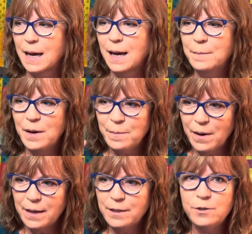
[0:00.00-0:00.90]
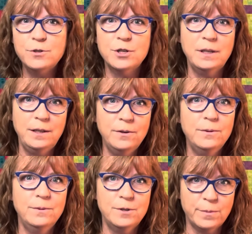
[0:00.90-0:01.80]
and my mind usually
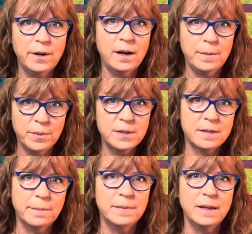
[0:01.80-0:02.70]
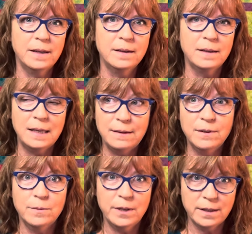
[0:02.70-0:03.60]
knows where I put something,
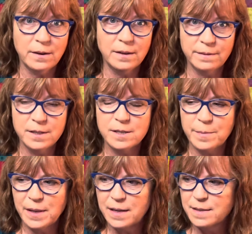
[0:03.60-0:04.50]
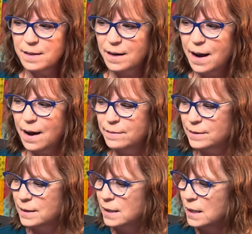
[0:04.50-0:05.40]
even with all of the supplies that I have.
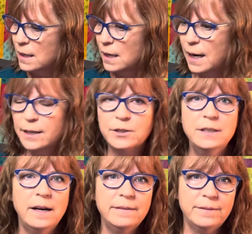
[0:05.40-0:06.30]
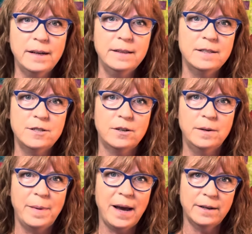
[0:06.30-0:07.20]
I could not find this
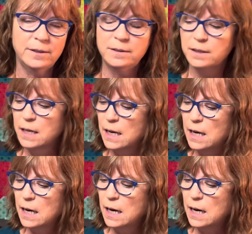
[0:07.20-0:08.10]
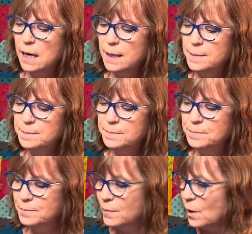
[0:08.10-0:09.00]
darn pattern. Um,
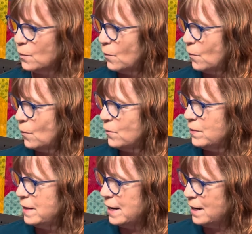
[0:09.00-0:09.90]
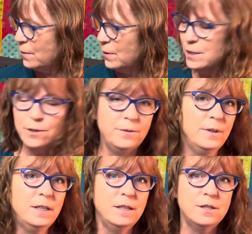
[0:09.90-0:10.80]
then I went to
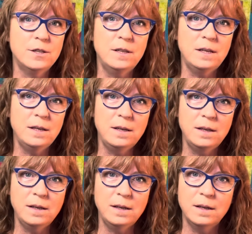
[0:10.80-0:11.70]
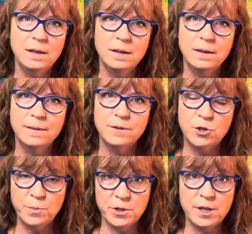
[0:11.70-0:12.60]
finish the
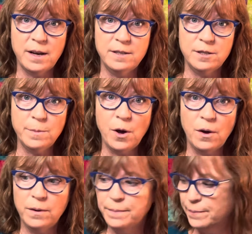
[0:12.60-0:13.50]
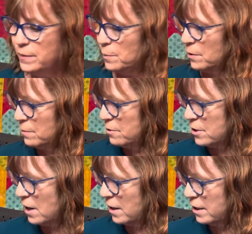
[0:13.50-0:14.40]
supersize small, the Primrose
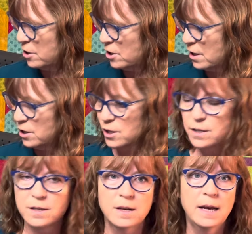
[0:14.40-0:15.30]
Cottage stitches,